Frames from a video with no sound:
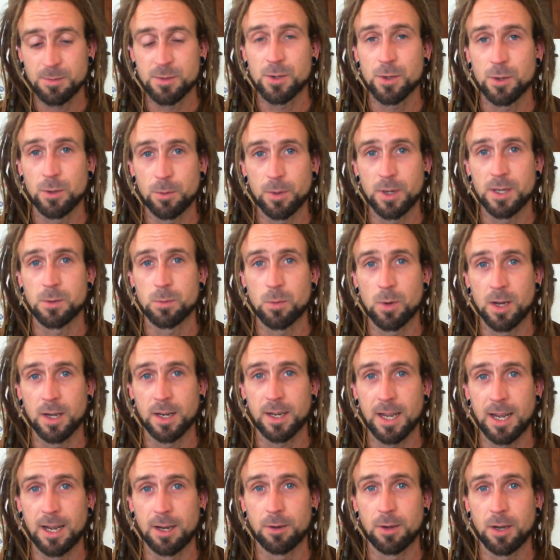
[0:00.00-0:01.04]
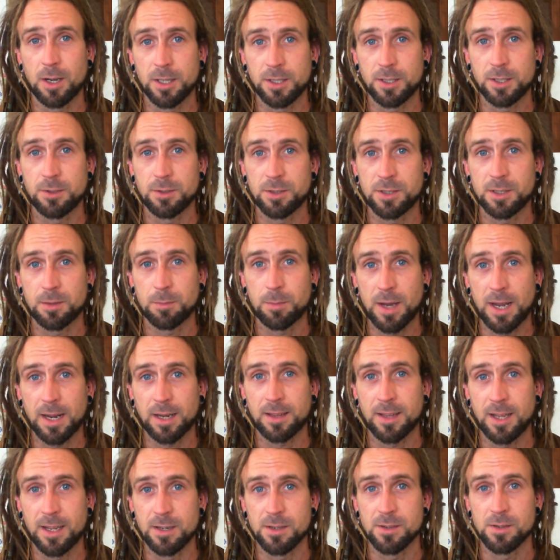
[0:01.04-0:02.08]
always work out. I used it back
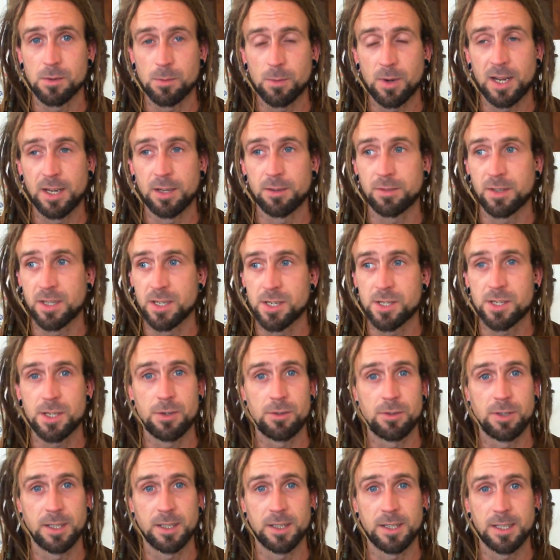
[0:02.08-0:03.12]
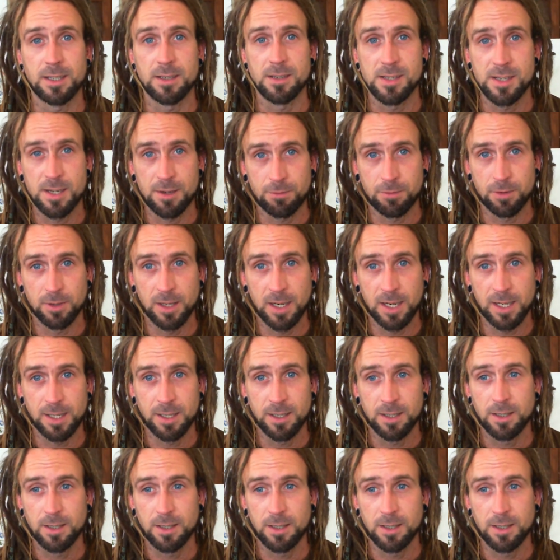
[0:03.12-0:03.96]
then as a way of considering things differently,